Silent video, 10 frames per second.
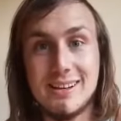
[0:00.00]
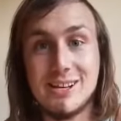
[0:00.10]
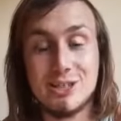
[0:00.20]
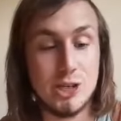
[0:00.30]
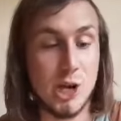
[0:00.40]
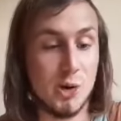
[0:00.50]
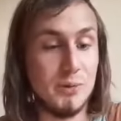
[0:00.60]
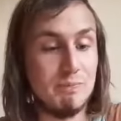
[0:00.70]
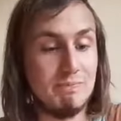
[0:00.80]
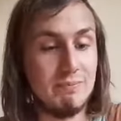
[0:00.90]

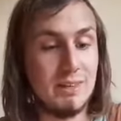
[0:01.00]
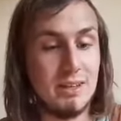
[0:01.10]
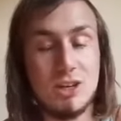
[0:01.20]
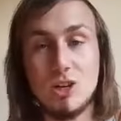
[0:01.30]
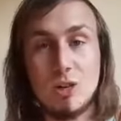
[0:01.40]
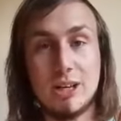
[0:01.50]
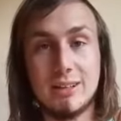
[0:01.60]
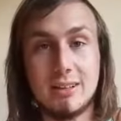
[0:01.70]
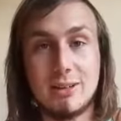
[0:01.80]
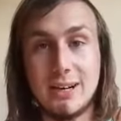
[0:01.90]
So you
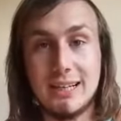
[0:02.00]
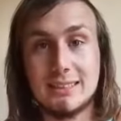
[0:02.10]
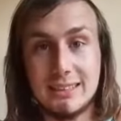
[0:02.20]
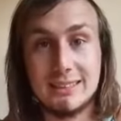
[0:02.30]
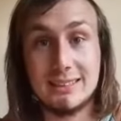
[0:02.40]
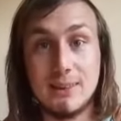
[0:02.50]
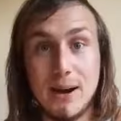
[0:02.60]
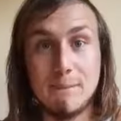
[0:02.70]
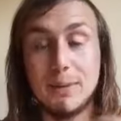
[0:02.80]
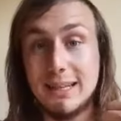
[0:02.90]
can create an
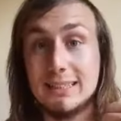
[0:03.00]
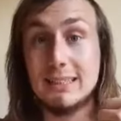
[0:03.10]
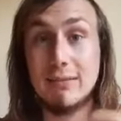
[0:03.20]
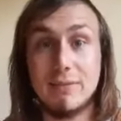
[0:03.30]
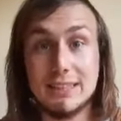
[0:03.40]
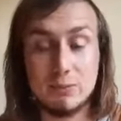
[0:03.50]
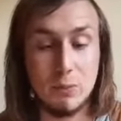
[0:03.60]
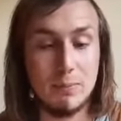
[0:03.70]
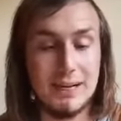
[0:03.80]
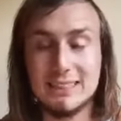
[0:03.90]
Instagram page and a
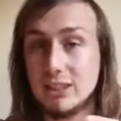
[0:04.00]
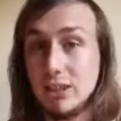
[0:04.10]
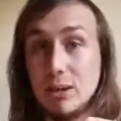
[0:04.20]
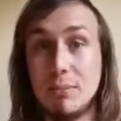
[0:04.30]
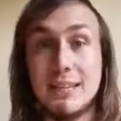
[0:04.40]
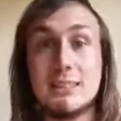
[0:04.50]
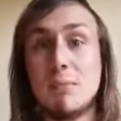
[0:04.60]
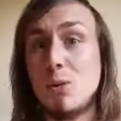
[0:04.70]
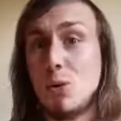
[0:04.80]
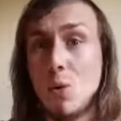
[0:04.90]
Facebook page and you can make
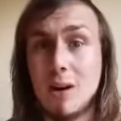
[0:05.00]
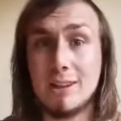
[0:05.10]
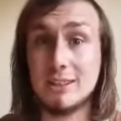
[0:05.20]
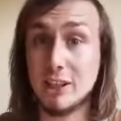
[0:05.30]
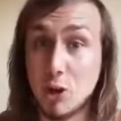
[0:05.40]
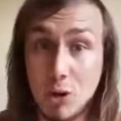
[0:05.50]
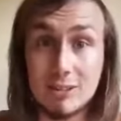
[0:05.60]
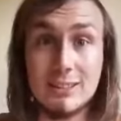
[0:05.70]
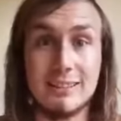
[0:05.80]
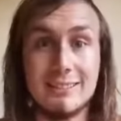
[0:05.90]
some quality
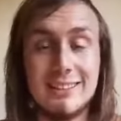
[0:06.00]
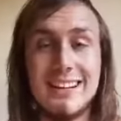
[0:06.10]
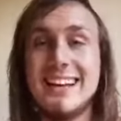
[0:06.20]
content.